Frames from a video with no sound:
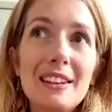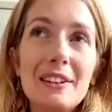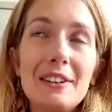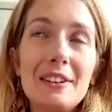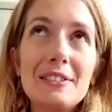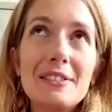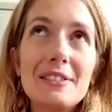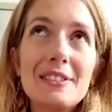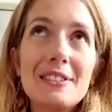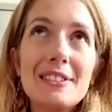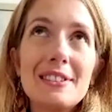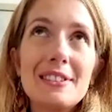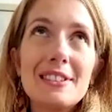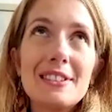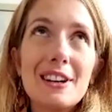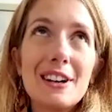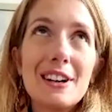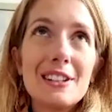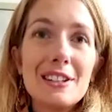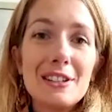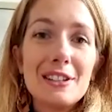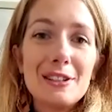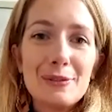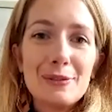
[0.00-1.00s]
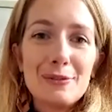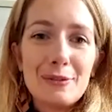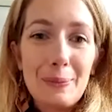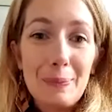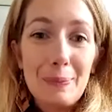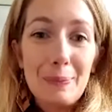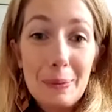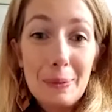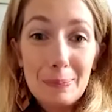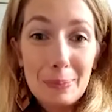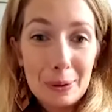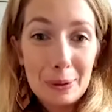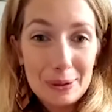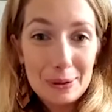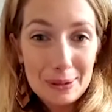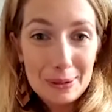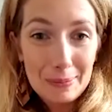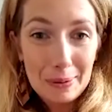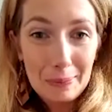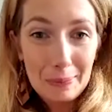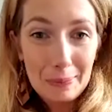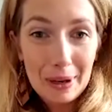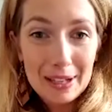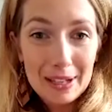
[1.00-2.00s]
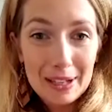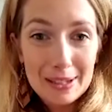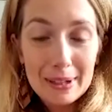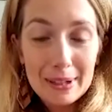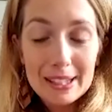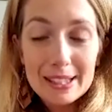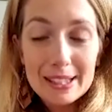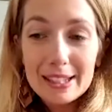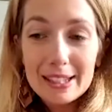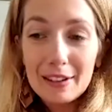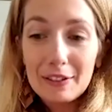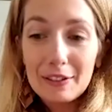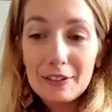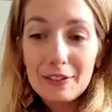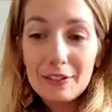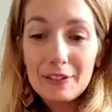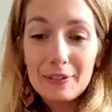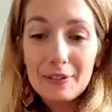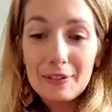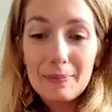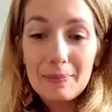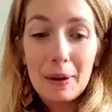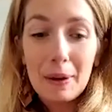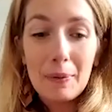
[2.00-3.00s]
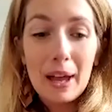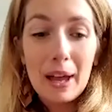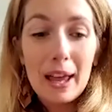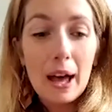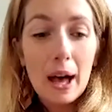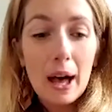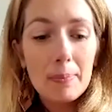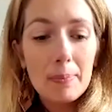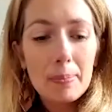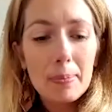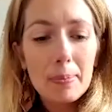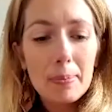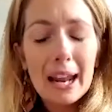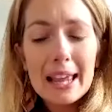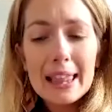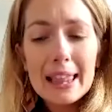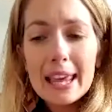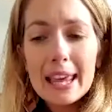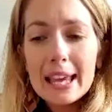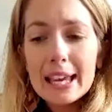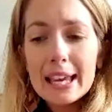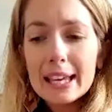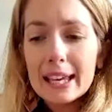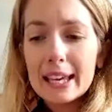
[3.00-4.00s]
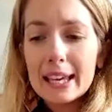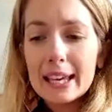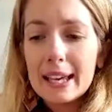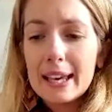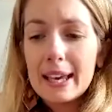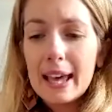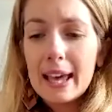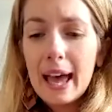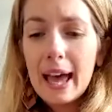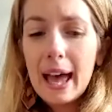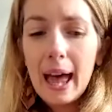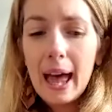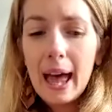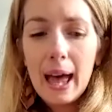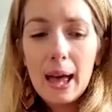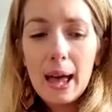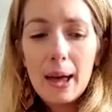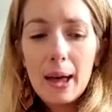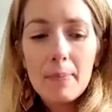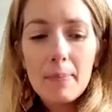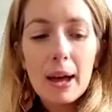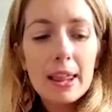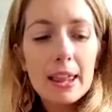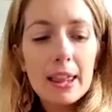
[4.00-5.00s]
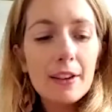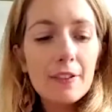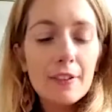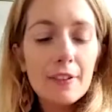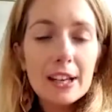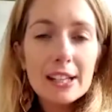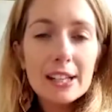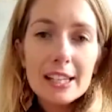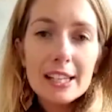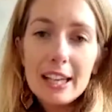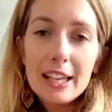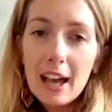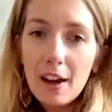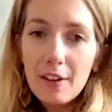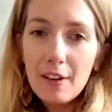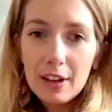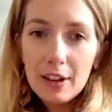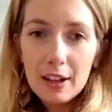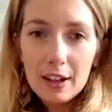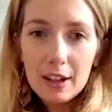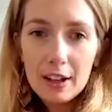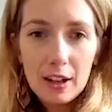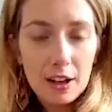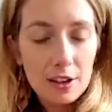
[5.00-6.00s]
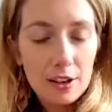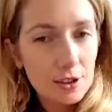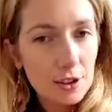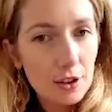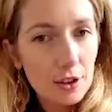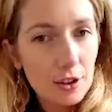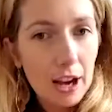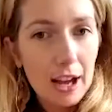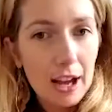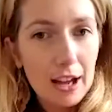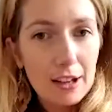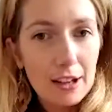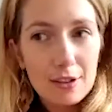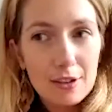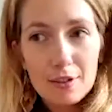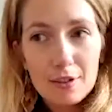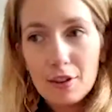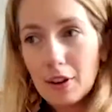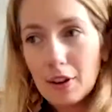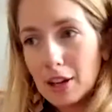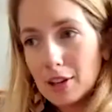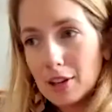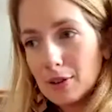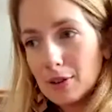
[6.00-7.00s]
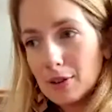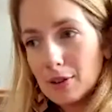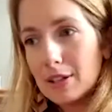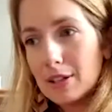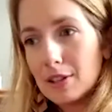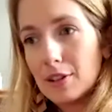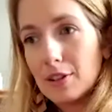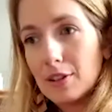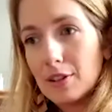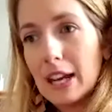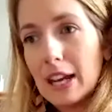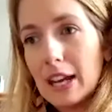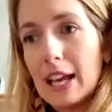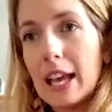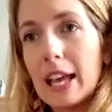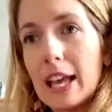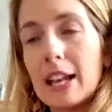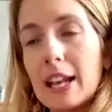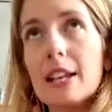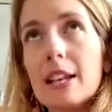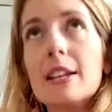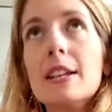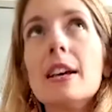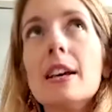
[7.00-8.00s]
started from the bottom and worked my way up. But I think firstly, having an undergraduate degree in